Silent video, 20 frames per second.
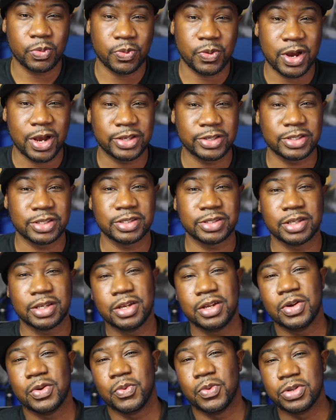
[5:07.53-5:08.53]
process.
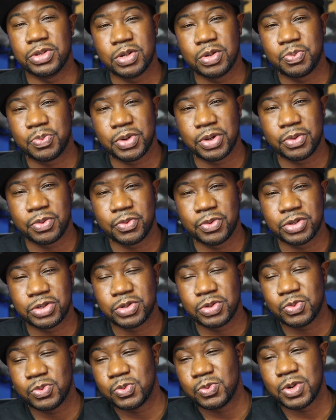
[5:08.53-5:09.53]
Once you
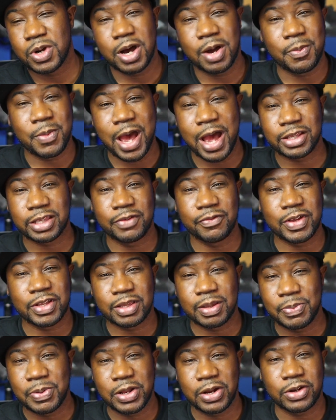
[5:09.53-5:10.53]

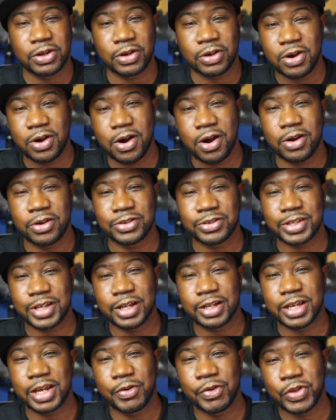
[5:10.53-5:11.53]
activate the pin on the card, it's
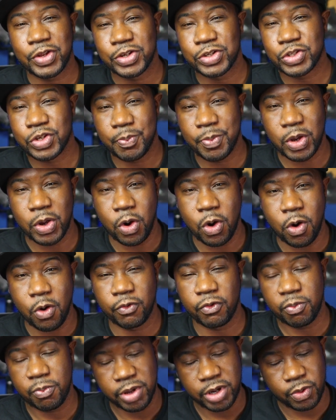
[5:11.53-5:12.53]
like everything should be
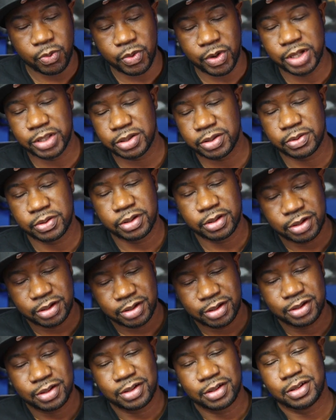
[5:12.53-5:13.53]
over, but it wasn't.
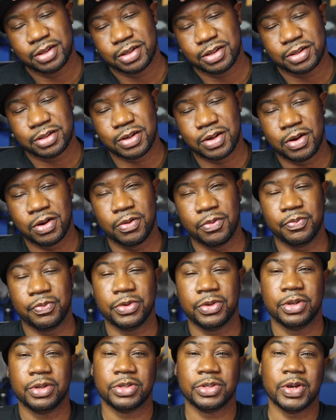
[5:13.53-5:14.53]
So
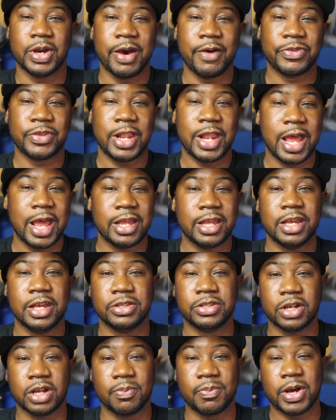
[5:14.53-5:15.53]
after that,
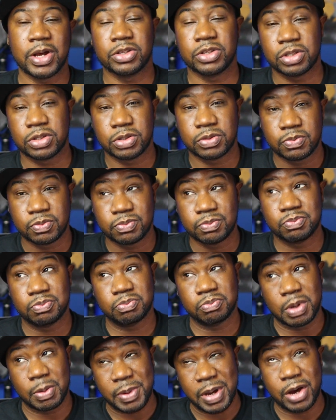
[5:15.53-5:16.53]
it took about
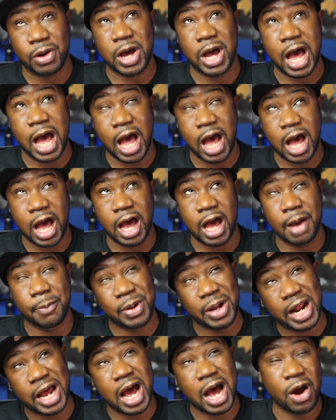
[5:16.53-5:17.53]
an
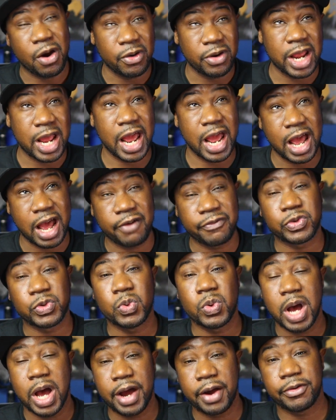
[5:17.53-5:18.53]
hour and a half,
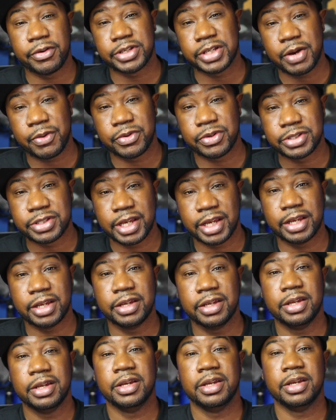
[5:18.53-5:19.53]
2 hours, I would say,